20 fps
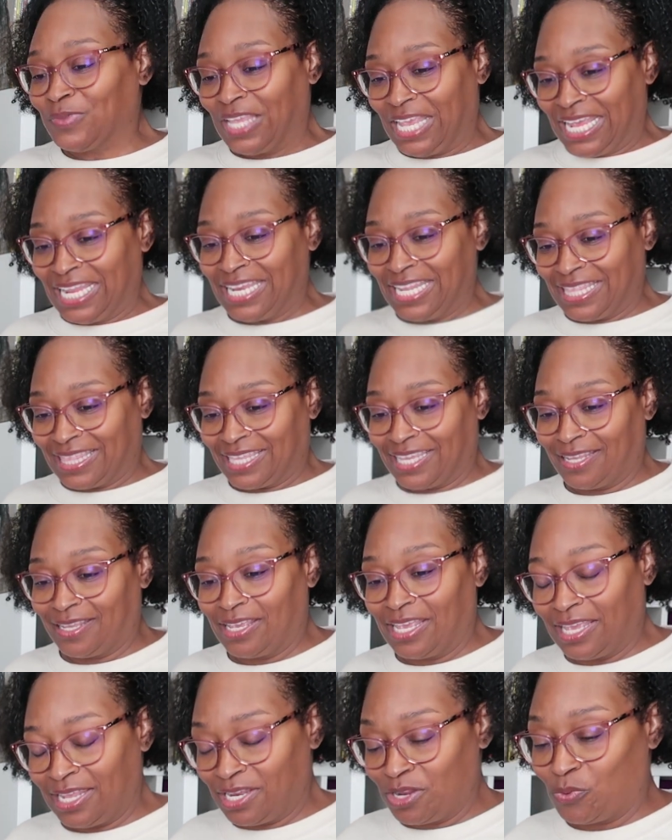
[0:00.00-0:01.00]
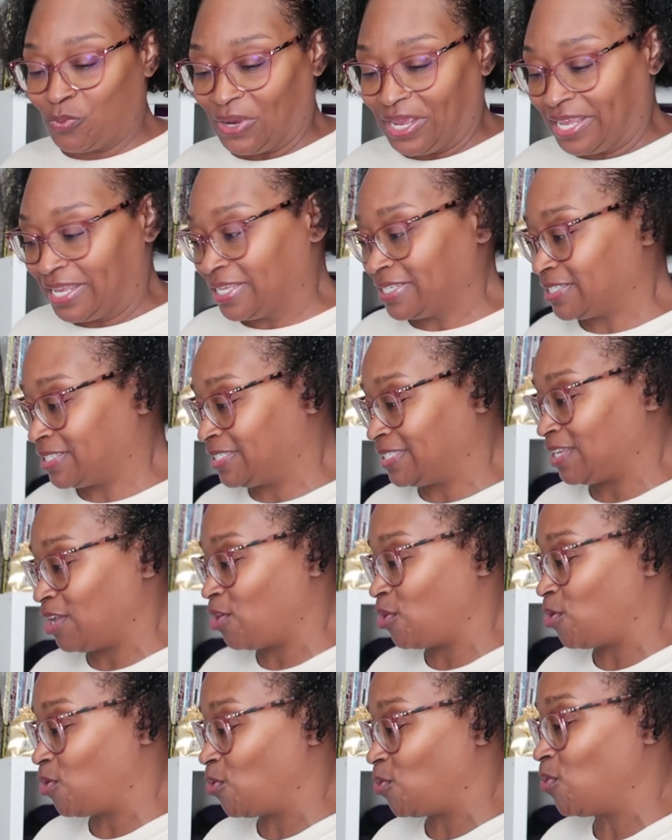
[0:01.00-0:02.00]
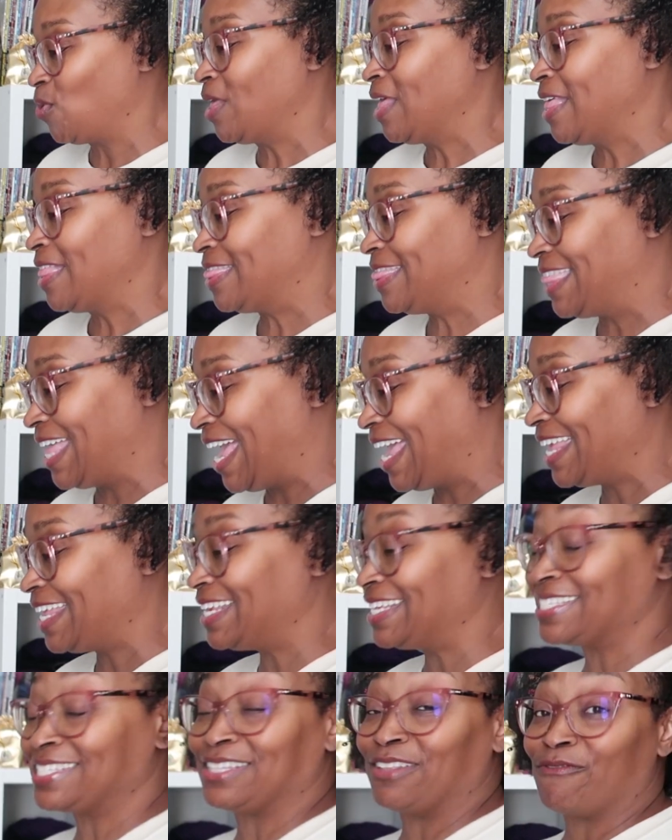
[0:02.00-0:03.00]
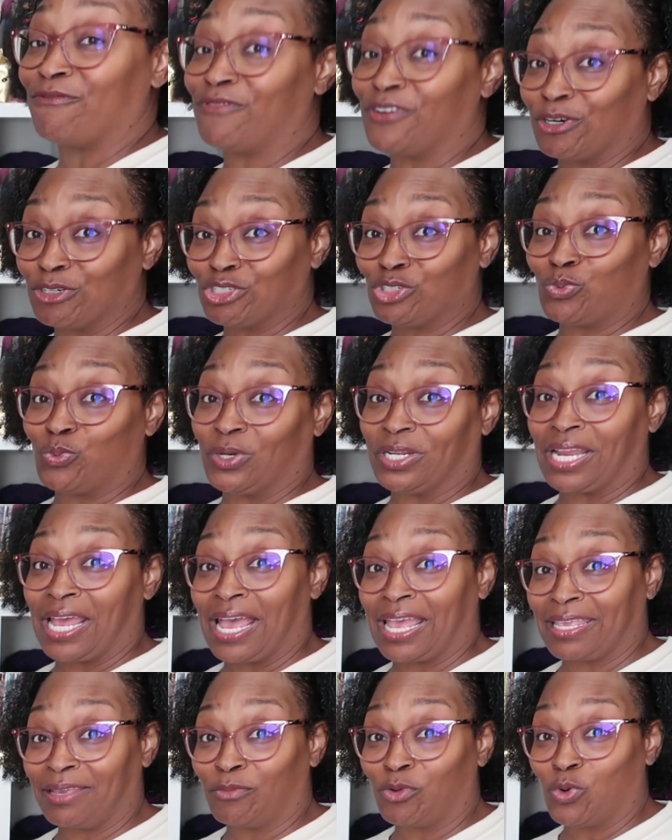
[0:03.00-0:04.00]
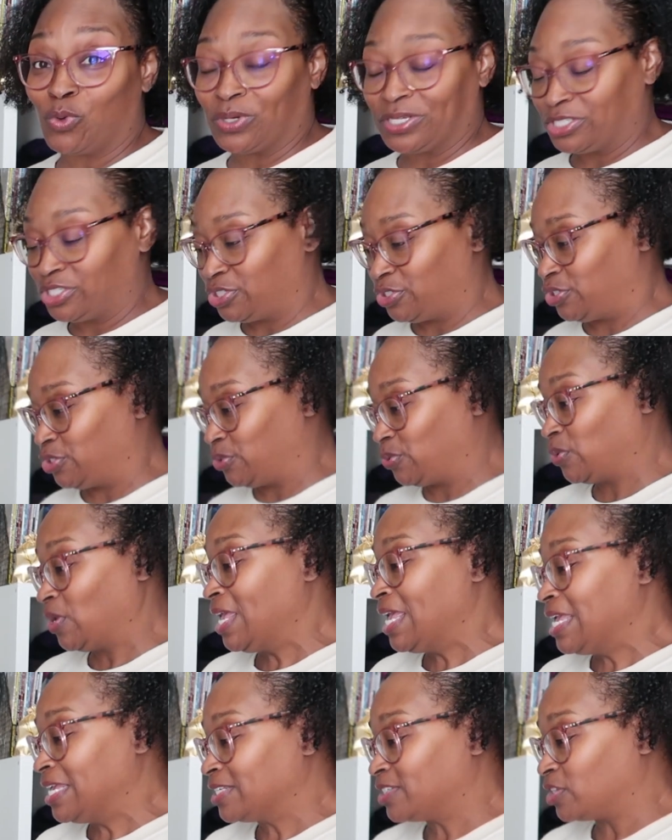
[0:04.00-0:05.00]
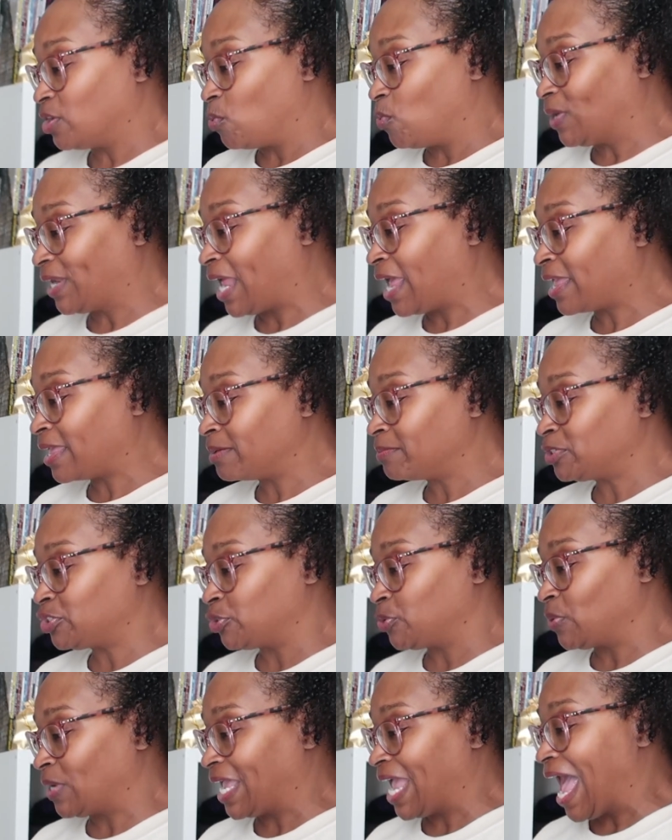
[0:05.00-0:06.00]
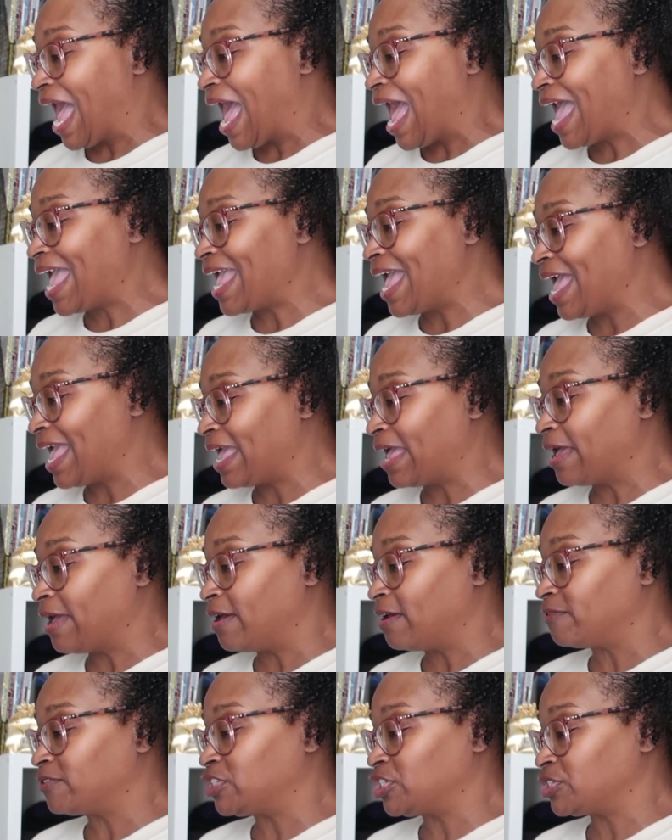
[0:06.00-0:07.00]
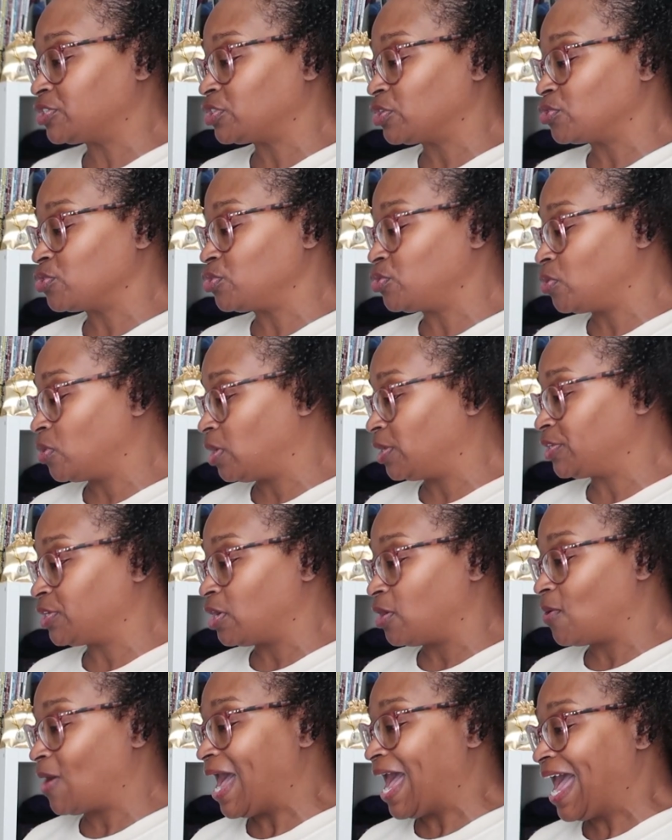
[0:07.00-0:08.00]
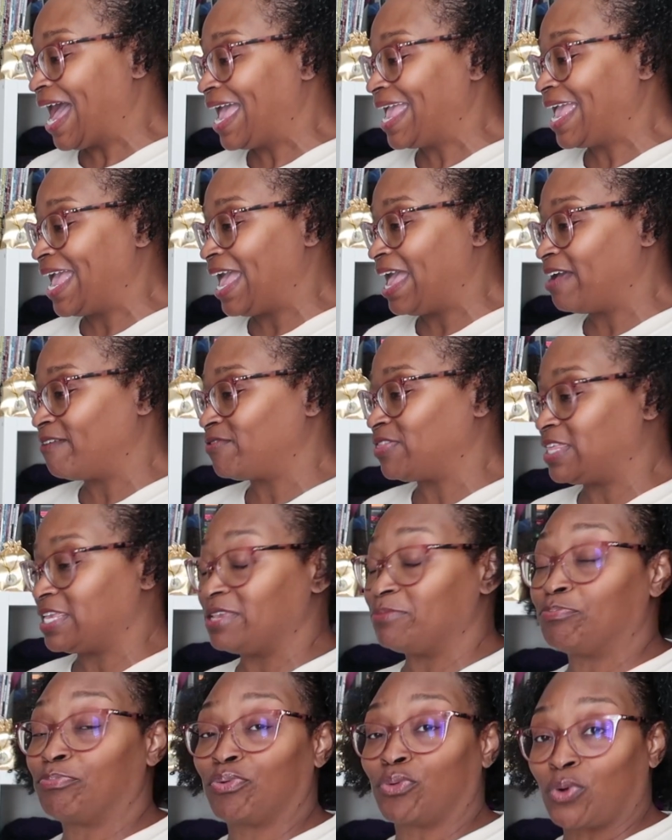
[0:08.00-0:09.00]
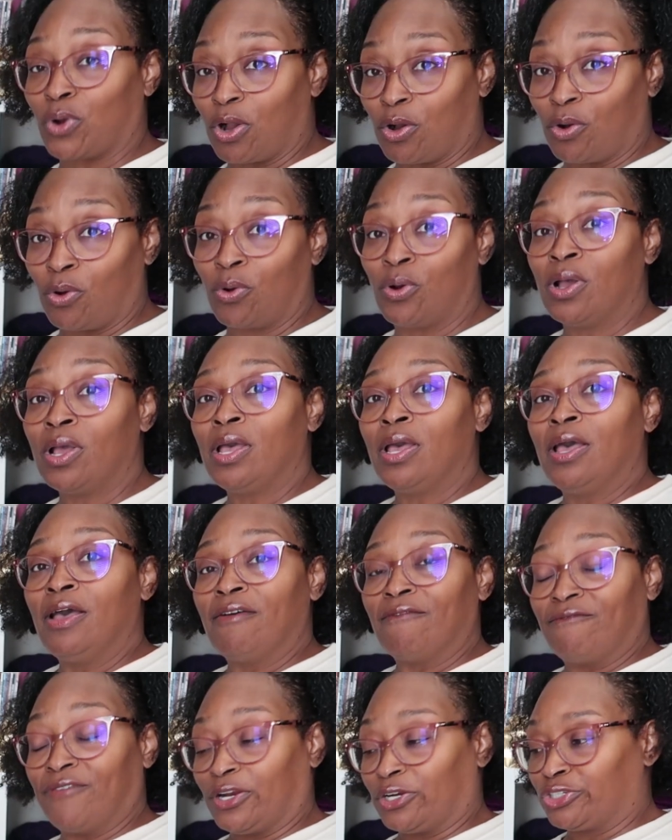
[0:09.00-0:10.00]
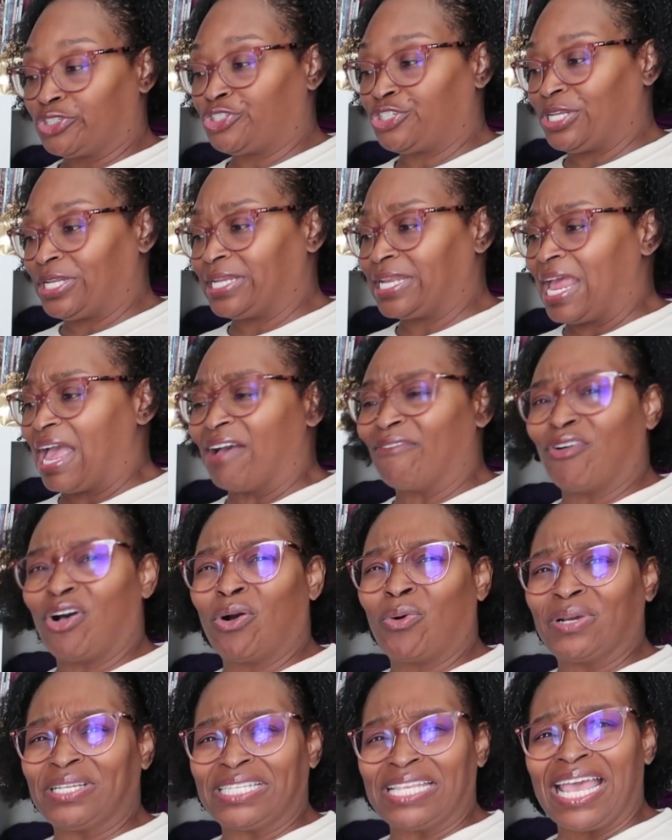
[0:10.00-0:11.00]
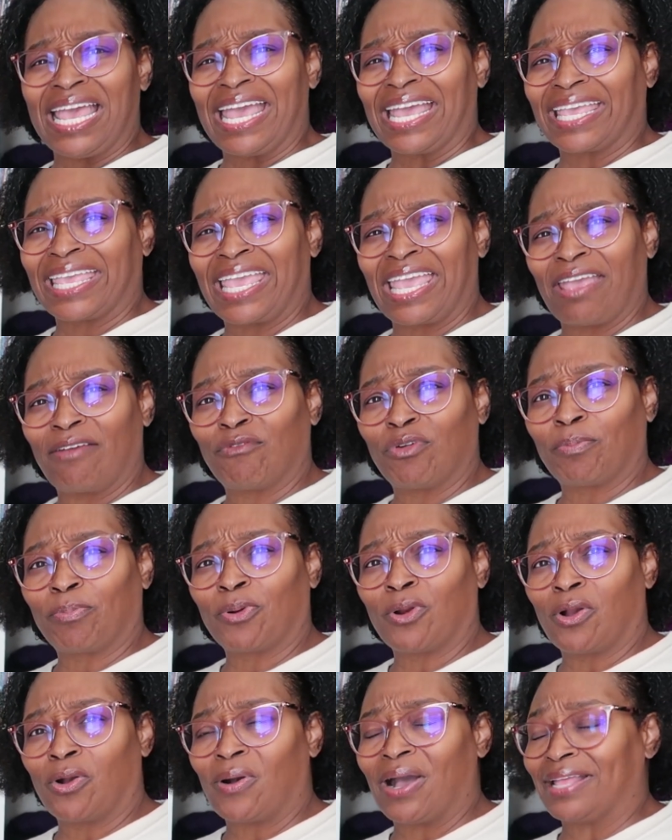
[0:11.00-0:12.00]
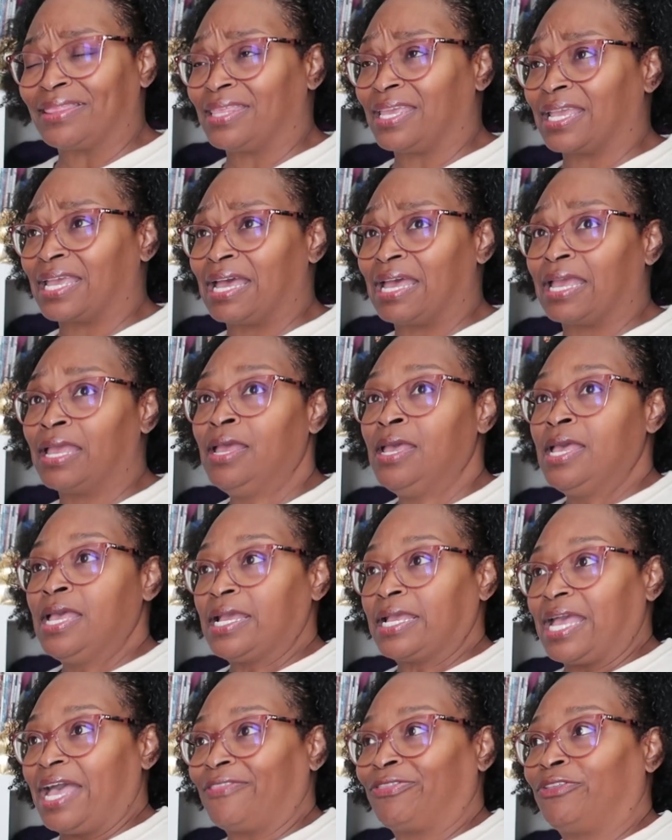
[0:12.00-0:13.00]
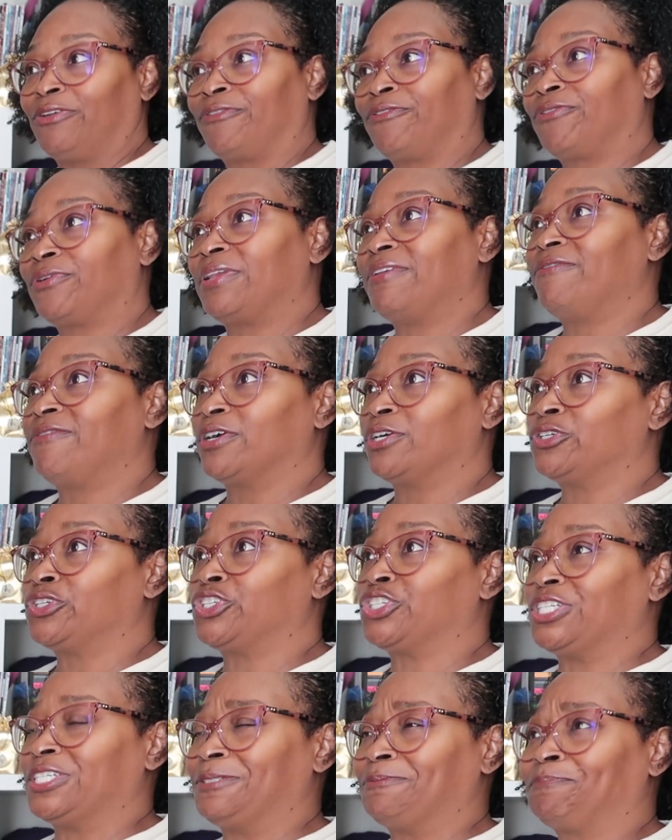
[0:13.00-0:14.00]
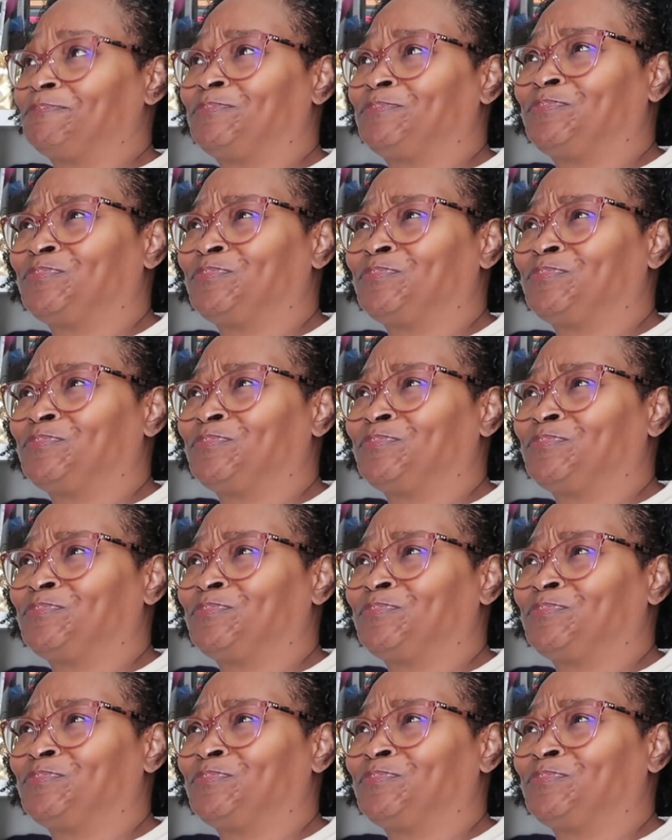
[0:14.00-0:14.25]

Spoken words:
anyway, so that is the first one I am going to do. So what I am doing, I have, just so you all know, I have the pro version. I've always had Canva Pro. I think I got the free version